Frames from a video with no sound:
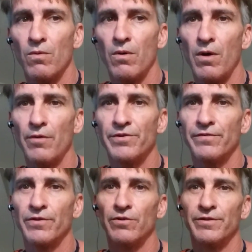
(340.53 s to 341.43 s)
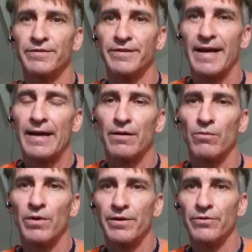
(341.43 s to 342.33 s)
how difficult is that
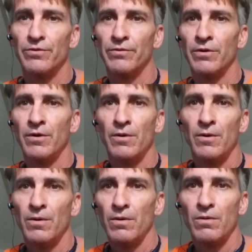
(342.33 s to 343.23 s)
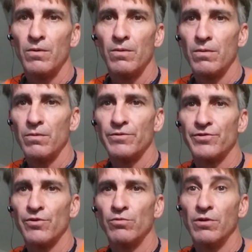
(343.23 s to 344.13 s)
when you're
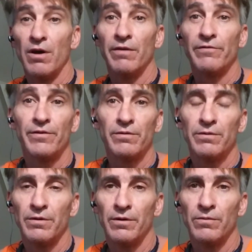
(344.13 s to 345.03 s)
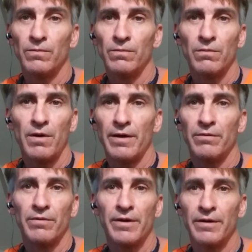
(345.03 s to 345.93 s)
so loved? I
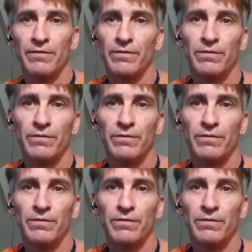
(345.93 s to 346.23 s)
don't have,